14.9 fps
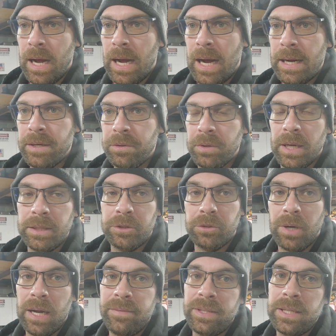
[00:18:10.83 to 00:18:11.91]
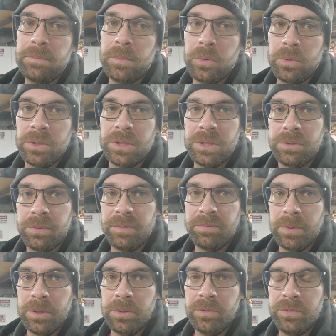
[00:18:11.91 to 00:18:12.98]
I do like driving it more since we've
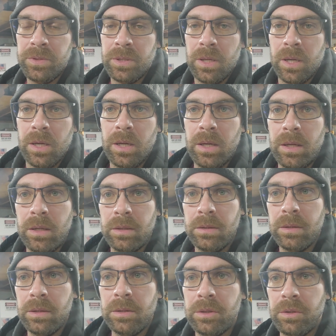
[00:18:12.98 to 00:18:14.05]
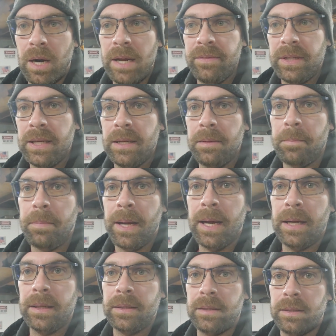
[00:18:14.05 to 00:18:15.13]
moved. Driving it
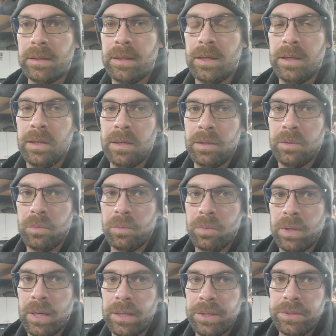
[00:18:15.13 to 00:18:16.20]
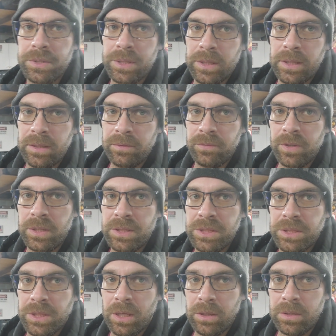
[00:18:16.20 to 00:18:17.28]
back where I used to live
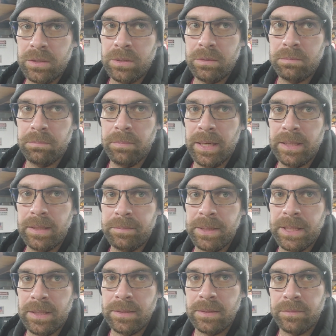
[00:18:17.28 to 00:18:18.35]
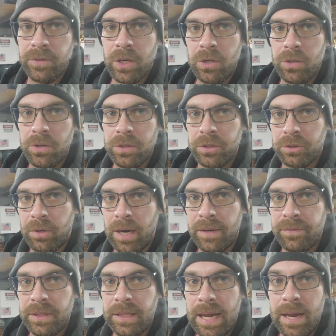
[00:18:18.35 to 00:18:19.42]
sucked, mainly because of all the
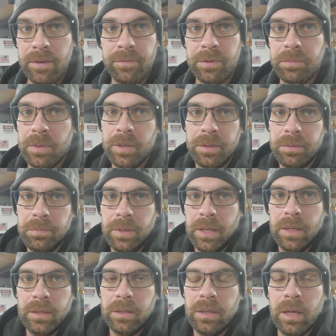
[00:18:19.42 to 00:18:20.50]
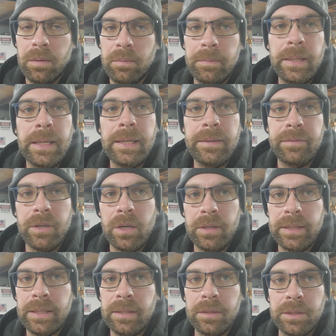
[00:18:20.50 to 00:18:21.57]
traffic everywhere you went. I mean, even on
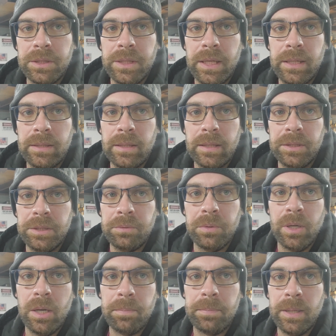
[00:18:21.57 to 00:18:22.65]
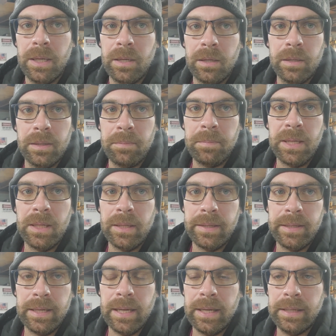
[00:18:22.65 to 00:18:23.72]
the interstate, unless you were up there in the middle of the
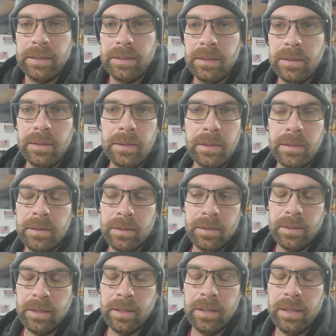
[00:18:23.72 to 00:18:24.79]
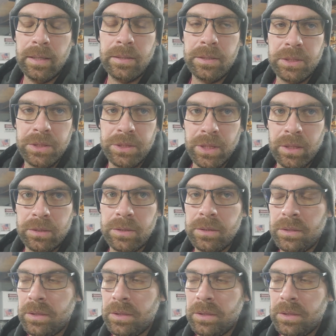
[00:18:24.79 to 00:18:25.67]
night, it just sucked.